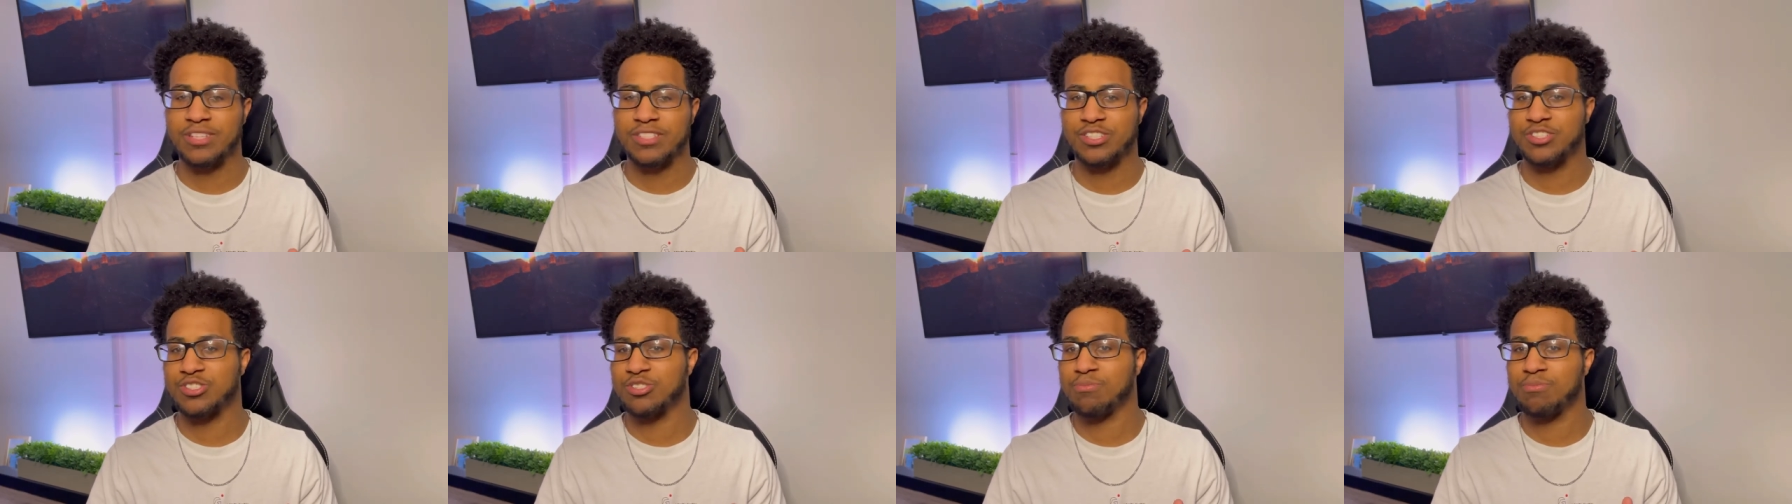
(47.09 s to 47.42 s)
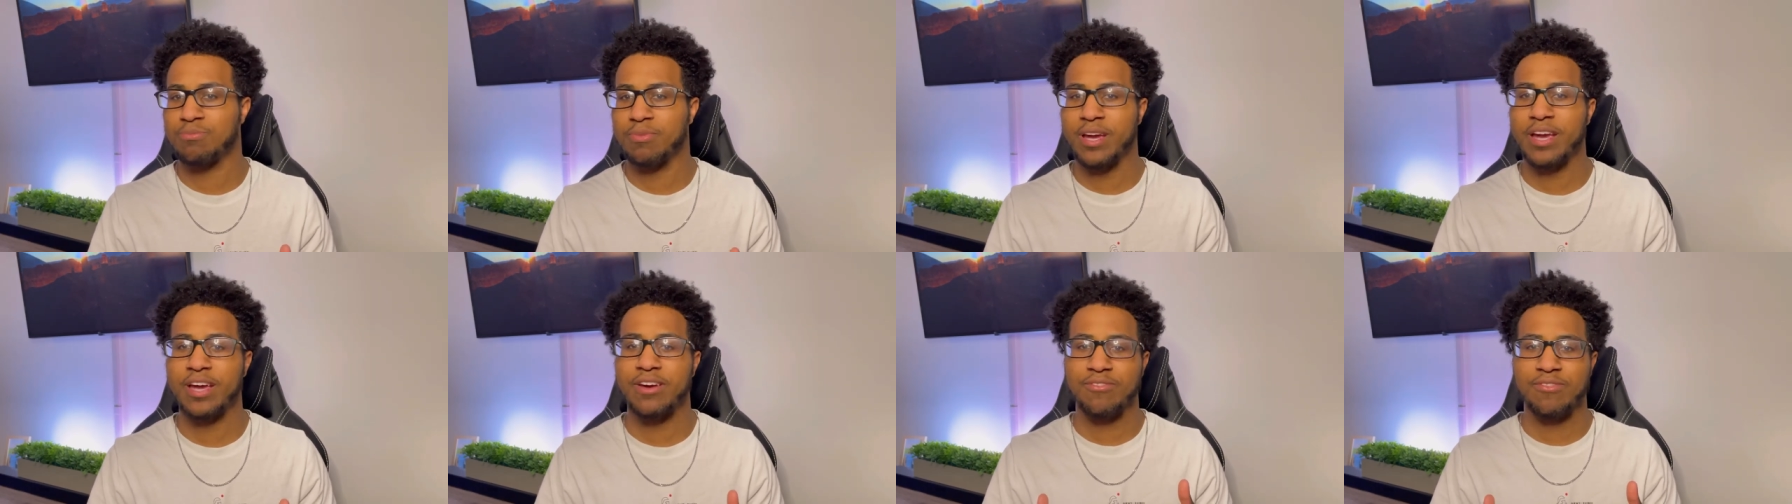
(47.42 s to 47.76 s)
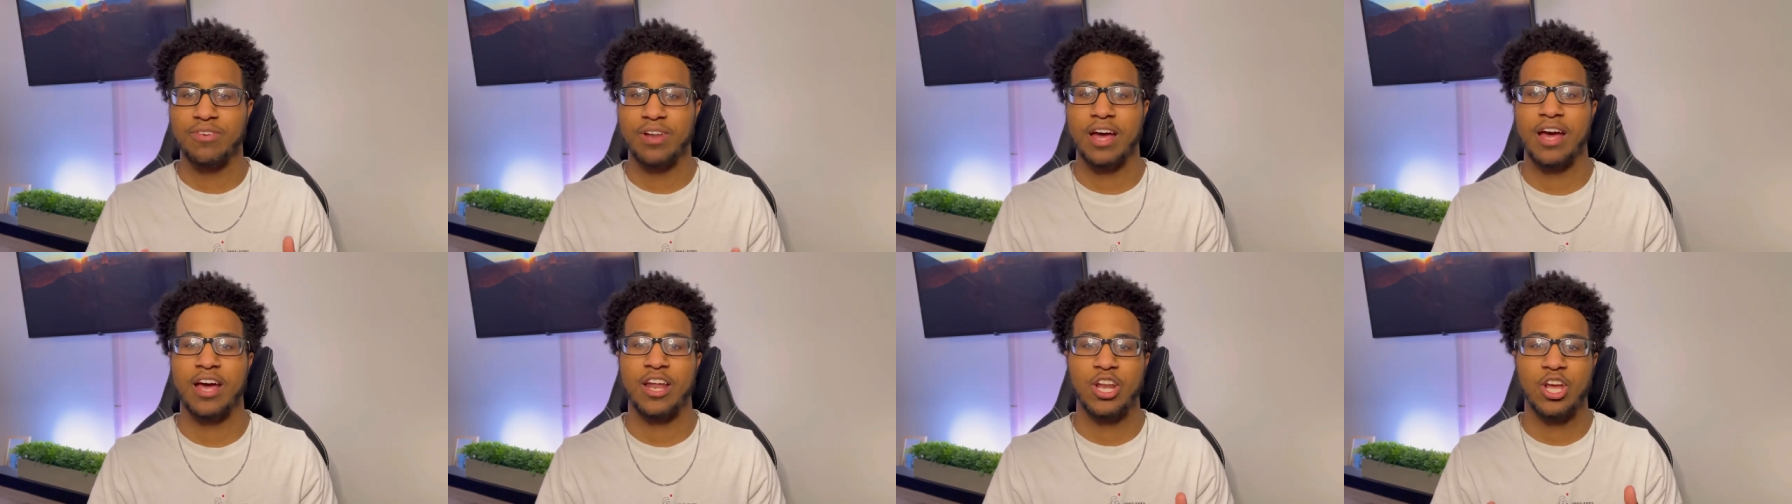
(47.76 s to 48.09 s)
that you may have
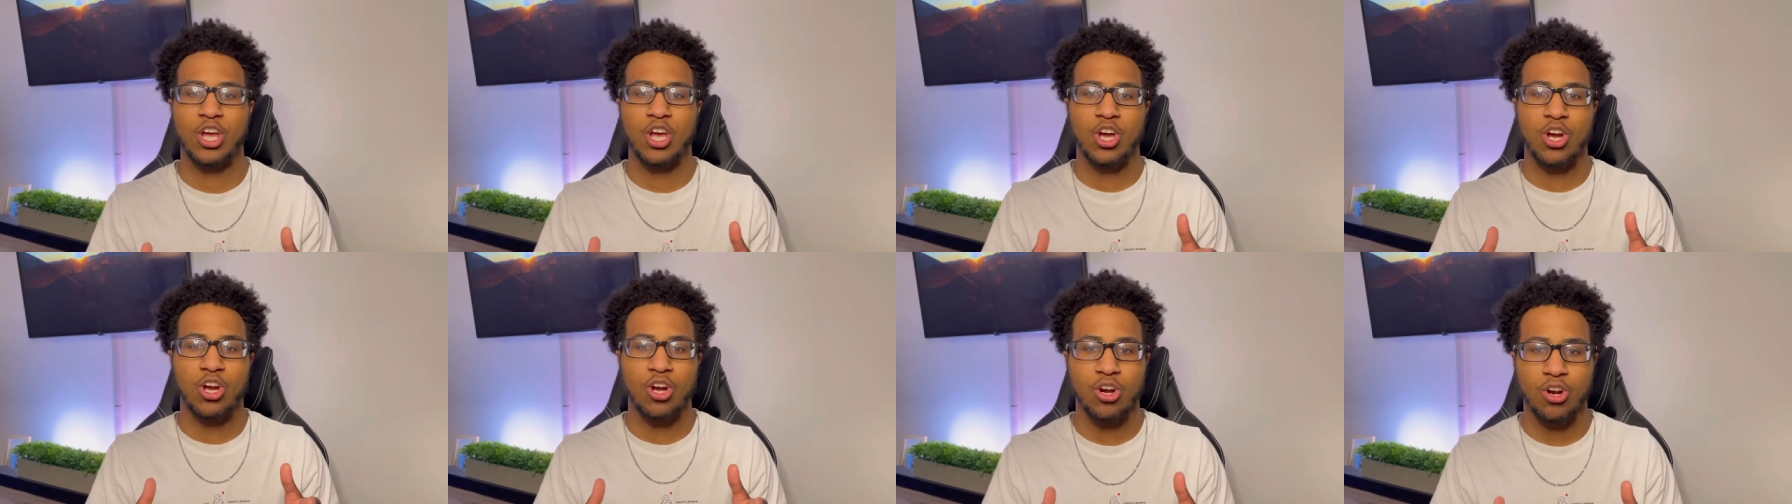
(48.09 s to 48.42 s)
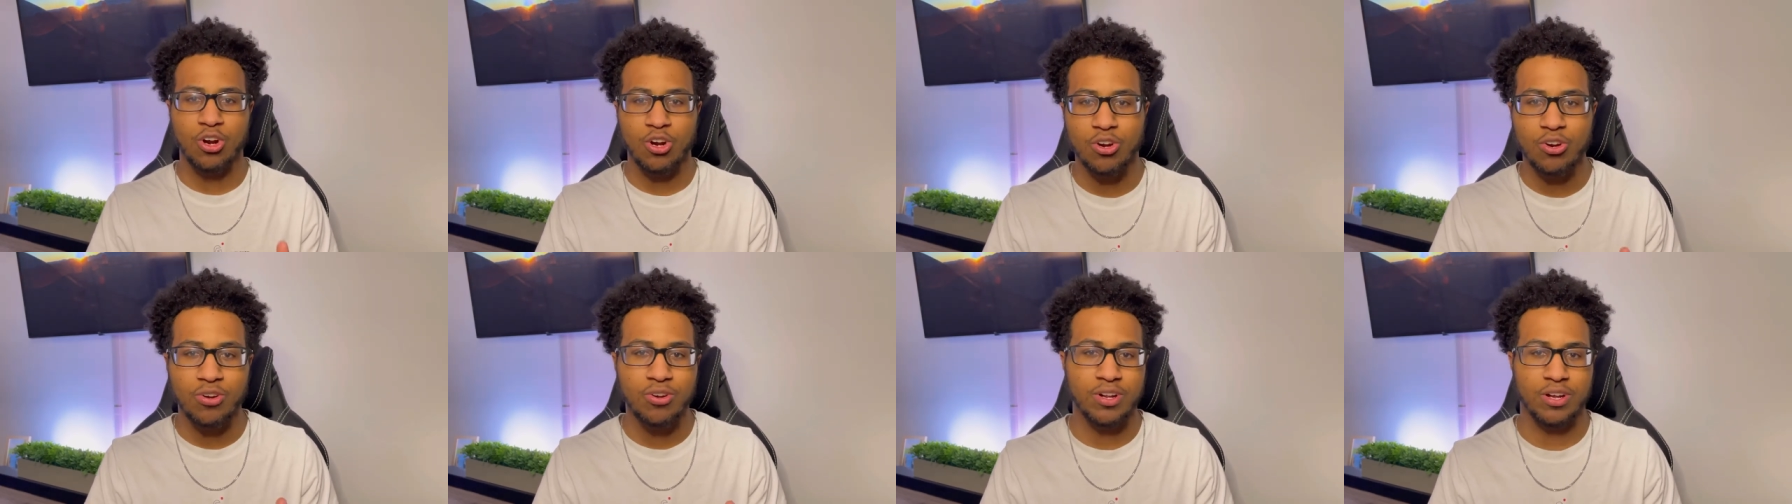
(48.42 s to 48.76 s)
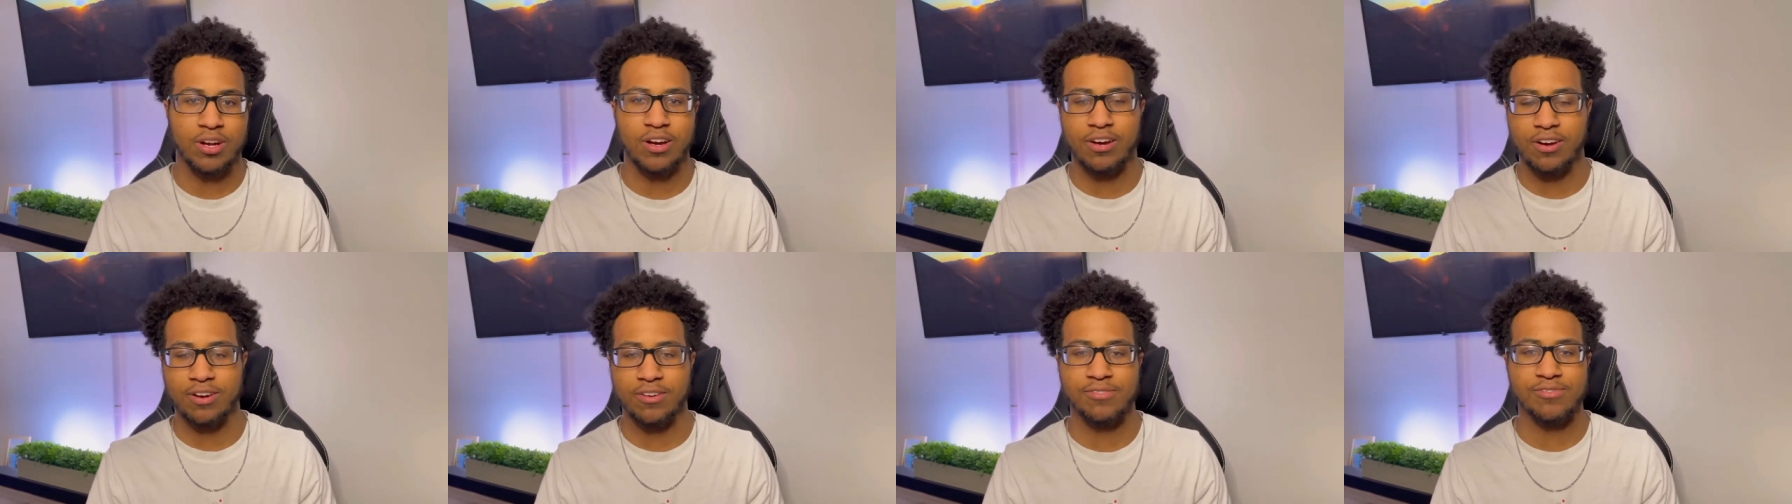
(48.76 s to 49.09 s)
not heard
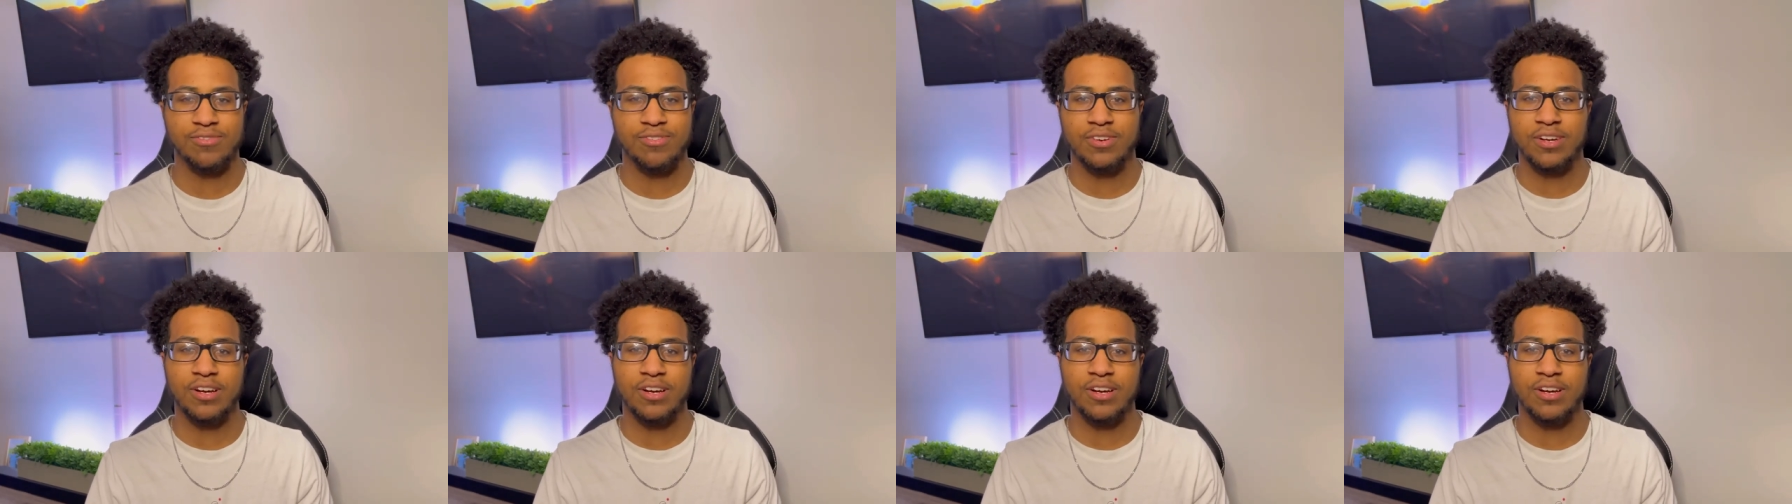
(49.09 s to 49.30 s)
of,